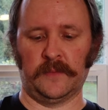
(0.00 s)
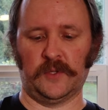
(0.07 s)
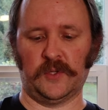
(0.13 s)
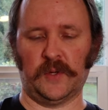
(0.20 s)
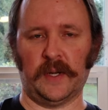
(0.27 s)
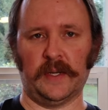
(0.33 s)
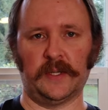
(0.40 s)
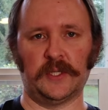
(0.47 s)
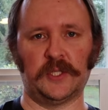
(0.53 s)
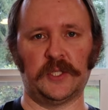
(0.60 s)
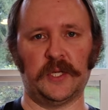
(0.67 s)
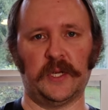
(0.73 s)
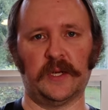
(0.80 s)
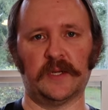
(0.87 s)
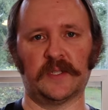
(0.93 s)
try and
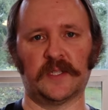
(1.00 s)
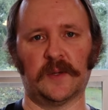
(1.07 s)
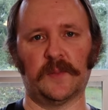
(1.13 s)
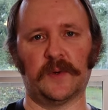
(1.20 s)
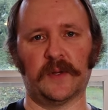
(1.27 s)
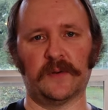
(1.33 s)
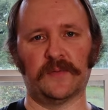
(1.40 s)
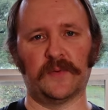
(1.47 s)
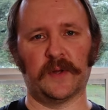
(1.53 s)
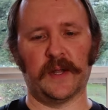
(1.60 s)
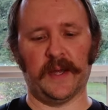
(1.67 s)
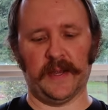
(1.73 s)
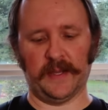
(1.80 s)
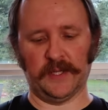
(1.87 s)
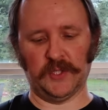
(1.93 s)
share somewhat of
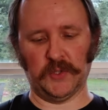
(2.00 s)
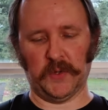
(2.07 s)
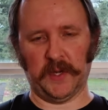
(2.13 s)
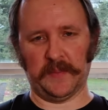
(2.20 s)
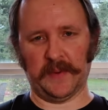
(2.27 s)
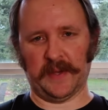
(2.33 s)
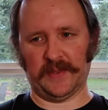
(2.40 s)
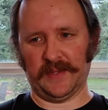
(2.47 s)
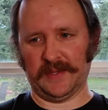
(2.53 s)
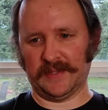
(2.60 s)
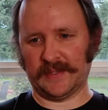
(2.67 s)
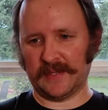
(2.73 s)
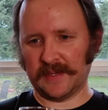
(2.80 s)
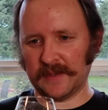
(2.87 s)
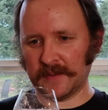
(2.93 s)
what I enjoy about
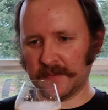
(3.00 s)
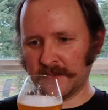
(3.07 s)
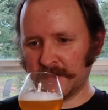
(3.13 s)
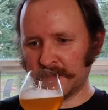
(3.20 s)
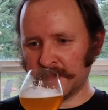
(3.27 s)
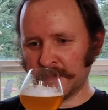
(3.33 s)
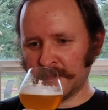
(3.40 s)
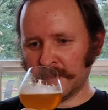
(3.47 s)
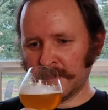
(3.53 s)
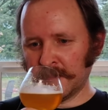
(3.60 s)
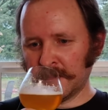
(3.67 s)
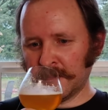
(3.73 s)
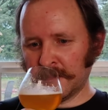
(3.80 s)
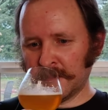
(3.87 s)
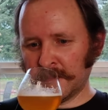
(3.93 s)
this.
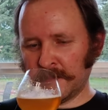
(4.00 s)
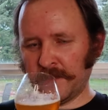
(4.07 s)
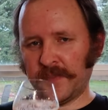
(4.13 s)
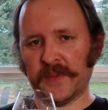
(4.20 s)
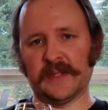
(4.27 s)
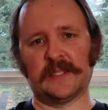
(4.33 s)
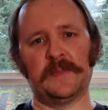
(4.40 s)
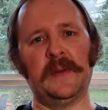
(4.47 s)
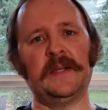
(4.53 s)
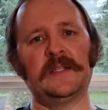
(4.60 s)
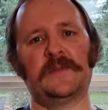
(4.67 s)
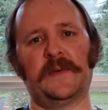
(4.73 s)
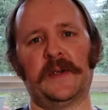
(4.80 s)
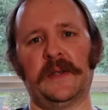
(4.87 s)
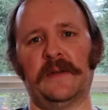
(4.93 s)
It smells
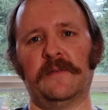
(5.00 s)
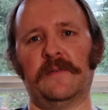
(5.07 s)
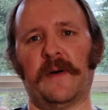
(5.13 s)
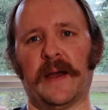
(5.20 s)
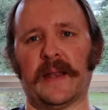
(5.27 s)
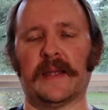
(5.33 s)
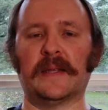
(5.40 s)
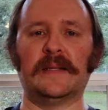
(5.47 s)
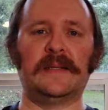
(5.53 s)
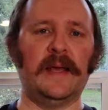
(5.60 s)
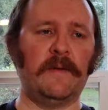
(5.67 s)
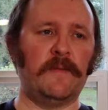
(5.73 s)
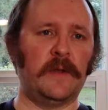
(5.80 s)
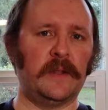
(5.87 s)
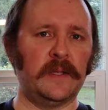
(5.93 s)
very inviting,
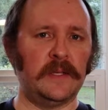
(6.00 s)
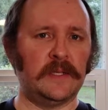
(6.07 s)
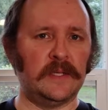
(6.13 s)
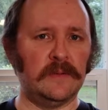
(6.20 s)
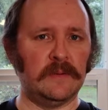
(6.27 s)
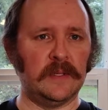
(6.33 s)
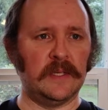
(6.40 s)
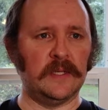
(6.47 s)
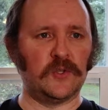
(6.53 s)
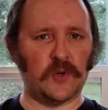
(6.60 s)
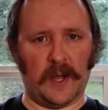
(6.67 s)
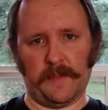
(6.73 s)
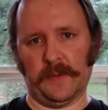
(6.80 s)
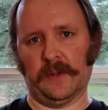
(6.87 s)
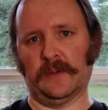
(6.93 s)
definitely to the
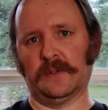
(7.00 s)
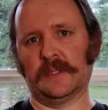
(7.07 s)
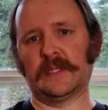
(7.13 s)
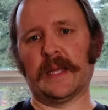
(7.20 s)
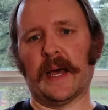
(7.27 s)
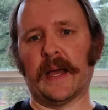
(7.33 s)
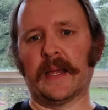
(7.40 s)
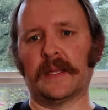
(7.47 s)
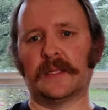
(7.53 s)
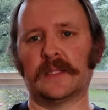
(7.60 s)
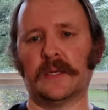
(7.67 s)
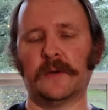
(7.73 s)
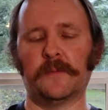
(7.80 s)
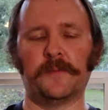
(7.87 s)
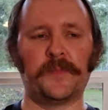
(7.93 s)
tropical side.
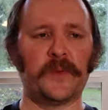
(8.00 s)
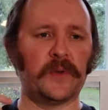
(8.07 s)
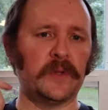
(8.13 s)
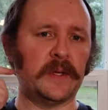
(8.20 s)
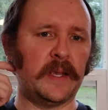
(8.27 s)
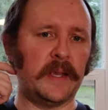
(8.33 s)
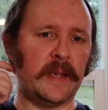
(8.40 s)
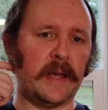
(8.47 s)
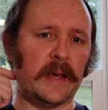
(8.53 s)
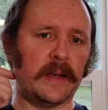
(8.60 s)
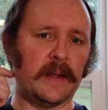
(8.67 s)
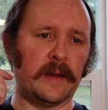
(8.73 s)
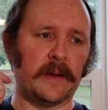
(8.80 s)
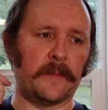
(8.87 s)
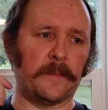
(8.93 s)
So you're looking
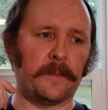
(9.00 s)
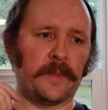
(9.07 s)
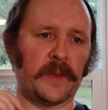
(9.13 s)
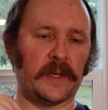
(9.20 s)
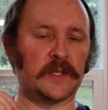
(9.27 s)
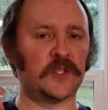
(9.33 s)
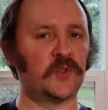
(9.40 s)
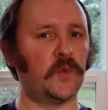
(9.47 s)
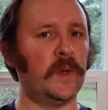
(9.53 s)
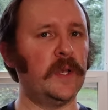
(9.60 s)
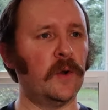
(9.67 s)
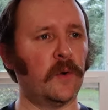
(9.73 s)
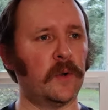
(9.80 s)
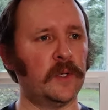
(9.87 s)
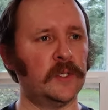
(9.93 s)
at like sweet
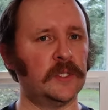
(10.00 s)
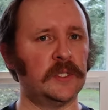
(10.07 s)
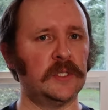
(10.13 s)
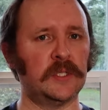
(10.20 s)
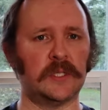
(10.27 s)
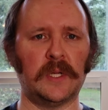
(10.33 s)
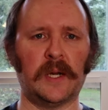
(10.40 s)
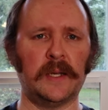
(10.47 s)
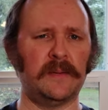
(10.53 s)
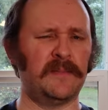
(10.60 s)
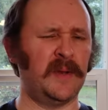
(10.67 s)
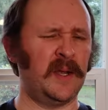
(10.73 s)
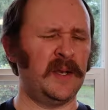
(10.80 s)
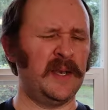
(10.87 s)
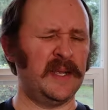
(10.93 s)
oranges, not
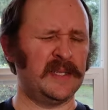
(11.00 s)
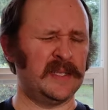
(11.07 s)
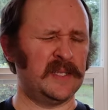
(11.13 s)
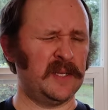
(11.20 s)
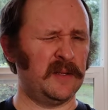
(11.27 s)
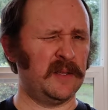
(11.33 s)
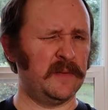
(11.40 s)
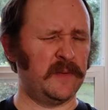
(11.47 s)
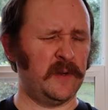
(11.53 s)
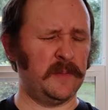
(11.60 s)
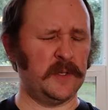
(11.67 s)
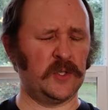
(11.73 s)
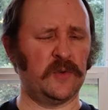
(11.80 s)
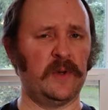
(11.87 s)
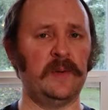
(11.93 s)
necessarily very
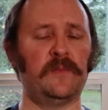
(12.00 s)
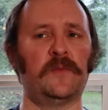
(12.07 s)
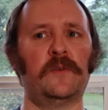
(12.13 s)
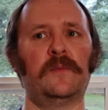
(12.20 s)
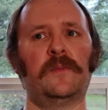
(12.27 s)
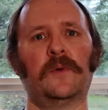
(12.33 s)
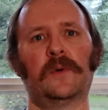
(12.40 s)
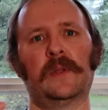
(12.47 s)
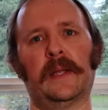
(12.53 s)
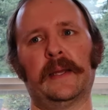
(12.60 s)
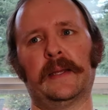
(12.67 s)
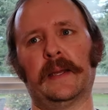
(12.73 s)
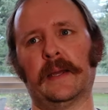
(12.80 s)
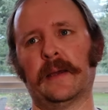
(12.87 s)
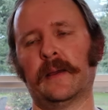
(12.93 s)
much grapefruit, more
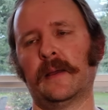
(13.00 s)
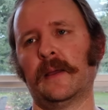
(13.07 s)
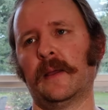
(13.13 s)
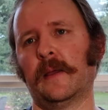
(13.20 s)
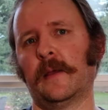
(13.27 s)
like a